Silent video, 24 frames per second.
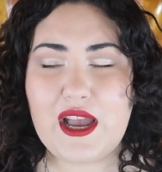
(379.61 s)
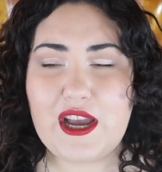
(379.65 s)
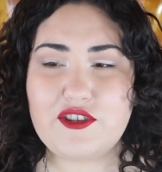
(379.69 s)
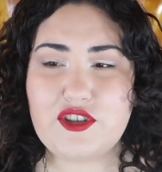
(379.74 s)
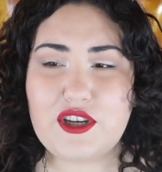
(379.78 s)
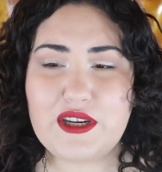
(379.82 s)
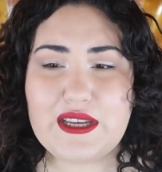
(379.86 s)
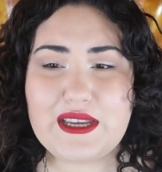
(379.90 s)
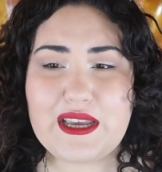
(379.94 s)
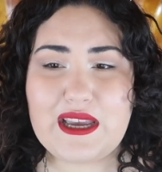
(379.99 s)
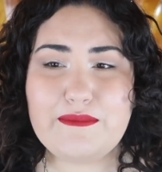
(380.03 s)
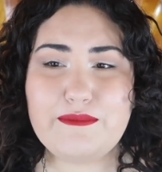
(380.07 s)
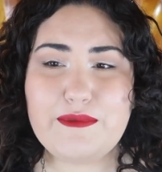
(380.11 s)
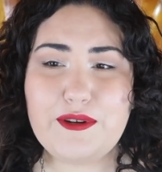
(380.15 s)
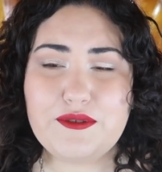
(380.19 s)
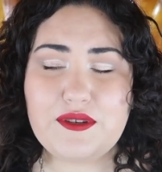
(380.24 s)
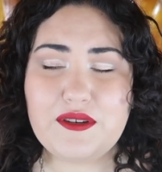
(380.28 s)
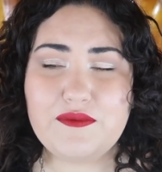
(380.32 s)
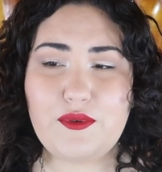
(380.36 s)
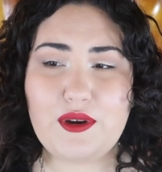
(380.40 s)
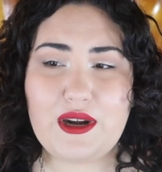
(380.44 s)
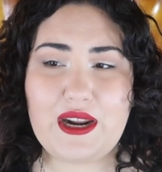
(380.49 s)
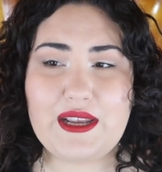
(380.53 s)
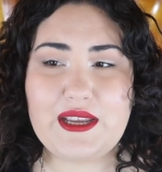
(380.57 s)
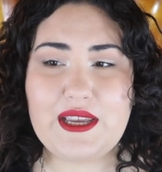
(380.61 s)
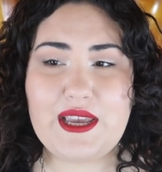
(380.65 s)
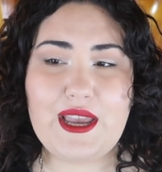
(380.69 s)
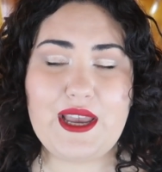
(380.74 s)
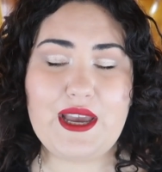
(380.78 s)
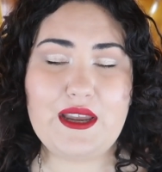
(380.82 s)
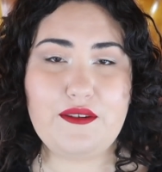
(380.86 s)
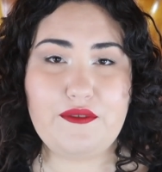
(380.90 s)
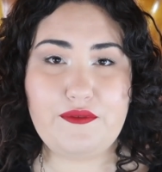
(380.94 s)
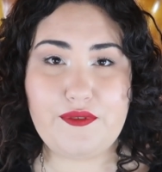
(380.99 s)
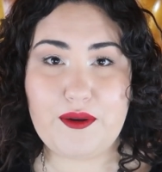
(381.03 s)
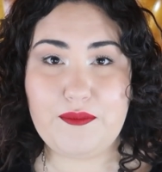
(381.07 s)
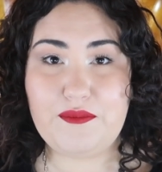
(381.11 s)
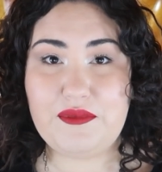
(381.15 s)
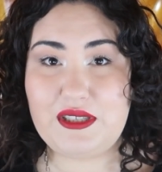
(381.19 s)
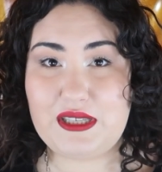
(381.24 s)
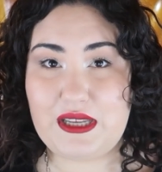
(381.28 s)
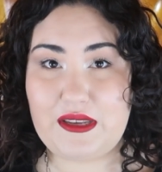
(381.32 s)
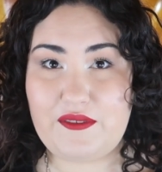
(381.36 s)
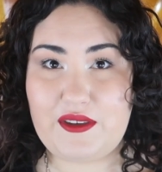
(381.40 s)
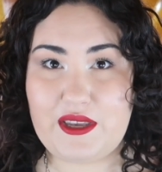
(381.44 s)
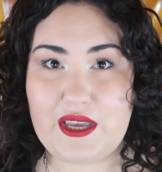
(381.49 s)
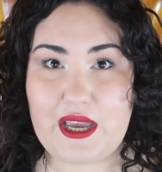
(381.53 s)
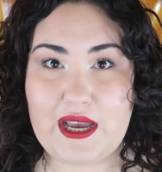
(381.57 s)
I try to get most of what I can from
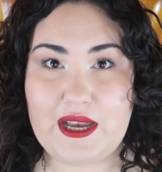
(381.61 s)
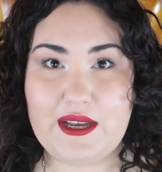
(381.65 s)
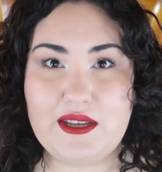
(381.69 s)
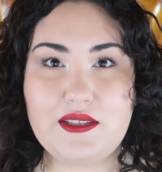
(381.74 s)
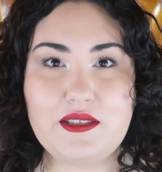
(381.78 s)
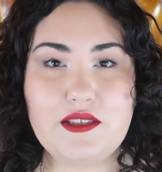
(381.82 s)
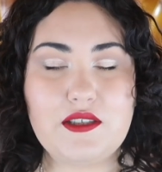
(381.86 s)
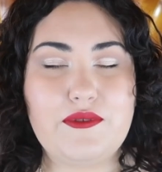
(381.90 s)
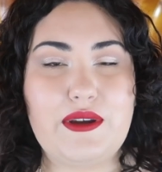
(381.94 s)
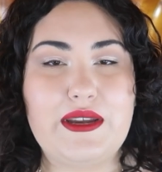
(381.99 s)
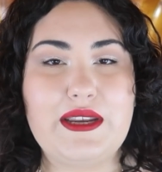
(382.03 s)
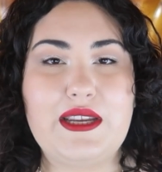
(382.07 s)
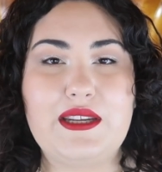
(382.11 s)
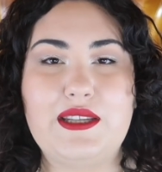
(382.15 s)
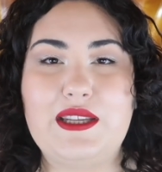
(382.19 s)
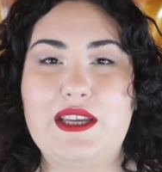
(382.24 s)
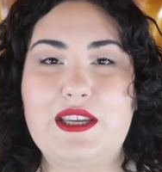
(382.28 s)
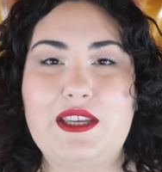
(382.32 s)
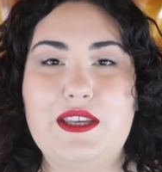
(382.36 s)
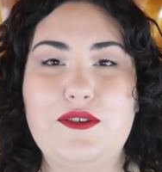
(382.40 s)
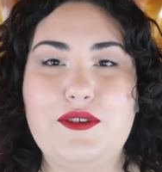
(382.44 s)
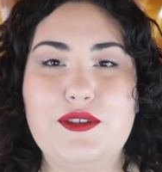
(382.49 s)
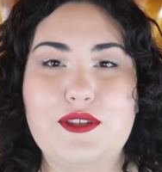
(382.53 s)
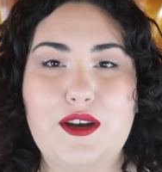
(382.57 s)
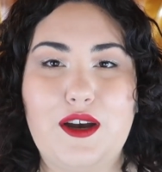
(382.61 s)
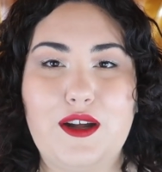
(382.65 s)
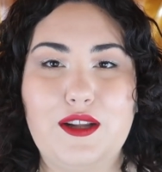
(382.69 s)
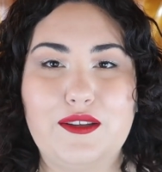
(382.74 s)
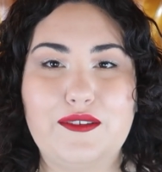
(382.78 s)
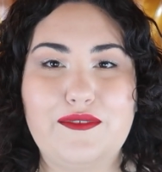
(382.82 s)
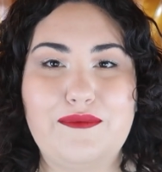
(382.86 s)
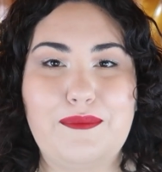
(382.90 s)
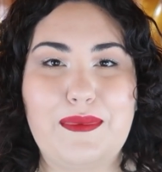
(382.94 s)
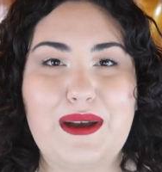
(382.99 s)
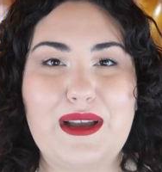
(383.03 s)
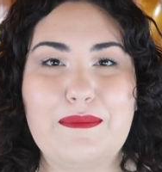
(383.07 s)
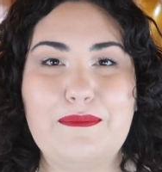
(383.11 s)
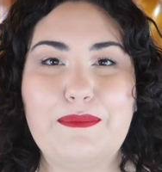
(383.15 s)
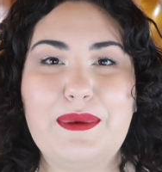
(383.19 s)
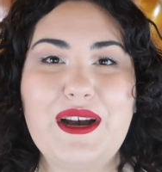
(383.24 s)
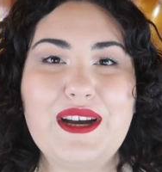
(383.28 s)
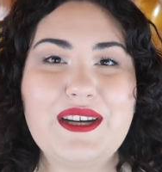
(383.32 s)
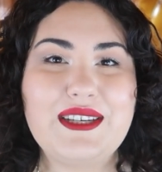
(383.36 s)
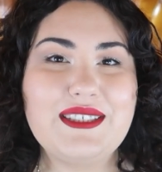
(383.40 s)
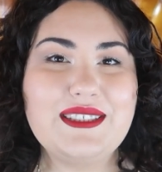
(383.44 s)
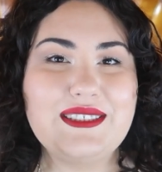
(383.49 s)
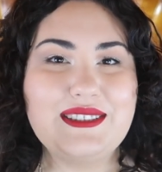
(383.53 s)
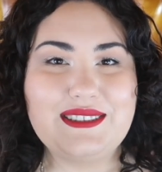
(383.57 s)
C V S so I can like use all of my
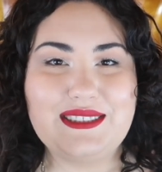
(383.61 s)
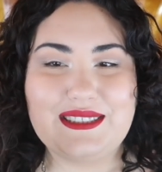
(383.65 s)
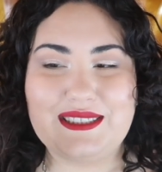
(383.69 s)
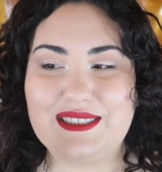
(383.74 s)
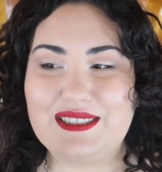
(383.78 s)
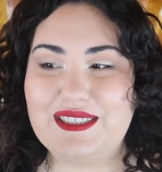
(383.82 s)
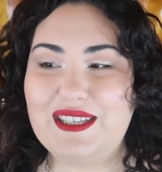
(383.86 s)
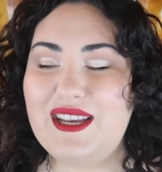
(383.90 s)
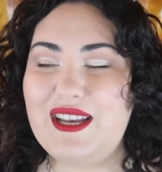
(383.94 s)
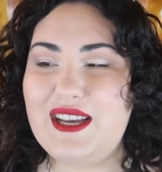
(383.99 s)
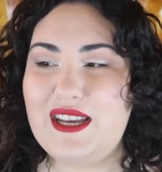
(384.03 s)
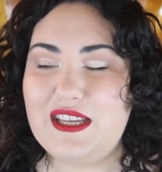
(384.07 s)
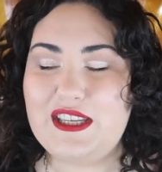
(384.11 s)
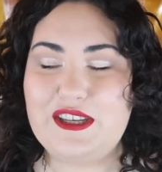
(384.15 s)
bucks and